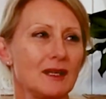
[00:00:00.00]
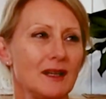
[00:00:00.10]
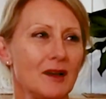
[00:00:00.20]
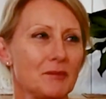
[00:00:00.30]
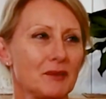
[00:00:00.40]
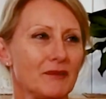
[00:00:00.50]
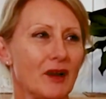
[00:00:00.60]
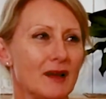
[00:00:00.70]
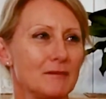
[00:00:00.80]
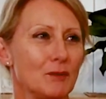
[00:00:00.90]
I
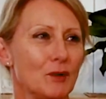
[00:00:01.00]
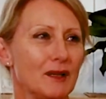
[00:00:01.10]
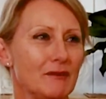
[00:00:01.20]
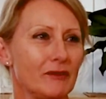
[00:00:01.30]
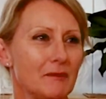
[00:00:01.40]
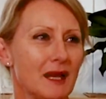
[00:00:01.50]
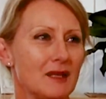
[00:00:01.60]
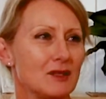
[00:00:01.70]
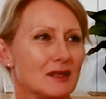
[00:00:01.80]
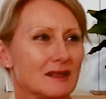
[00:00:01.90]
provide more
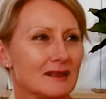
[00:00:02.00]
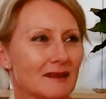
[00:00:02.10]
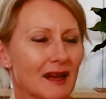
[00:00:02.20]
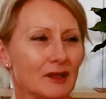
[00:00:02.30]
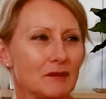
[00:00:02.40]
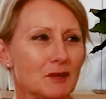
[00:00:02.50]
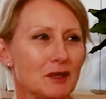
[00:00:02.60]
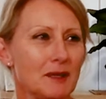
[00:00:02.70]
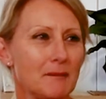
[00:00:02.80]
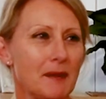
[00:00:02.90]
information to our
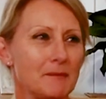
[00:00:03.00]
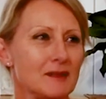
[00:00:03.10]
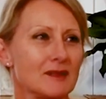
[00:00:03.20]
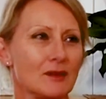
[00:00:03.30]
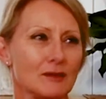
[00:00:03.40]
community members on,